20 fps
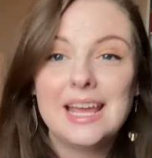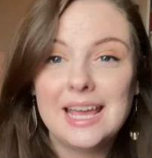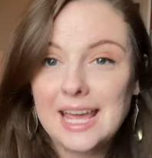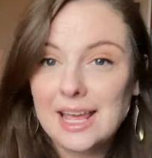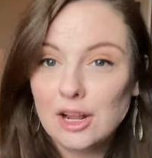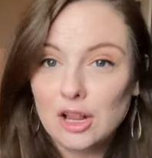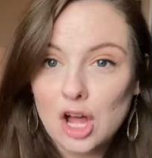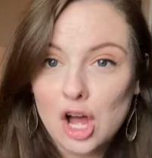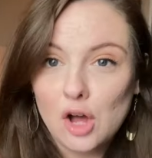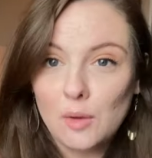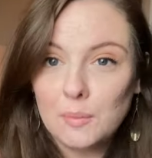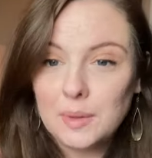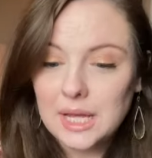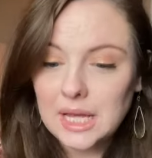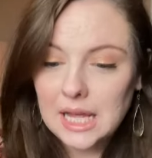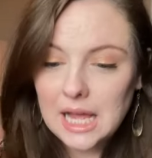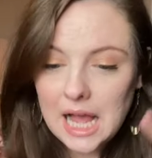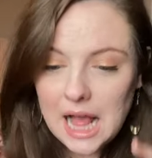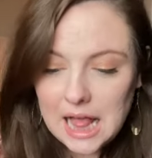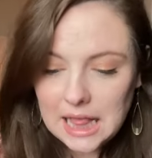it'll all
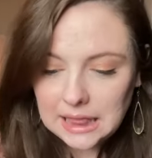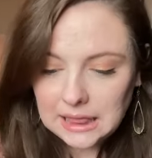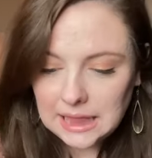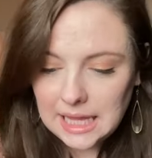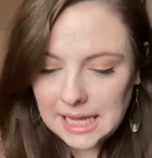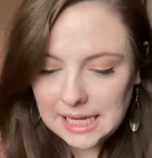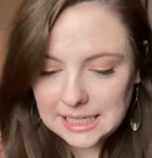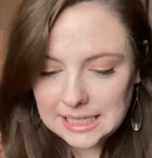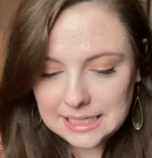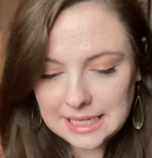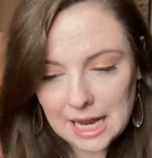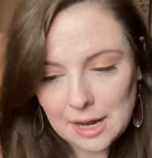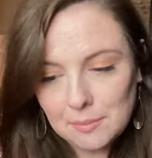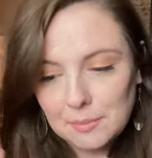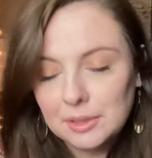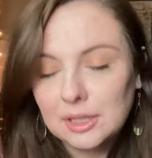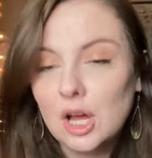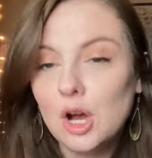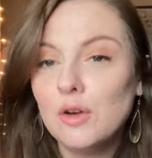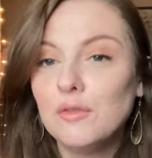be linked down
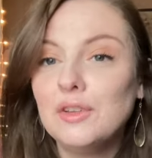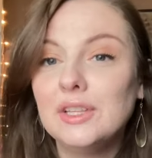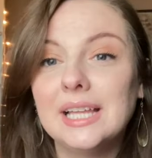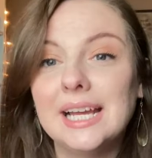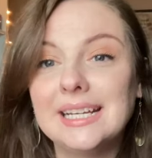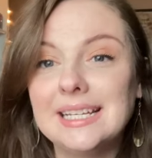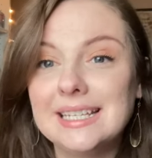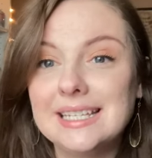below if you'd like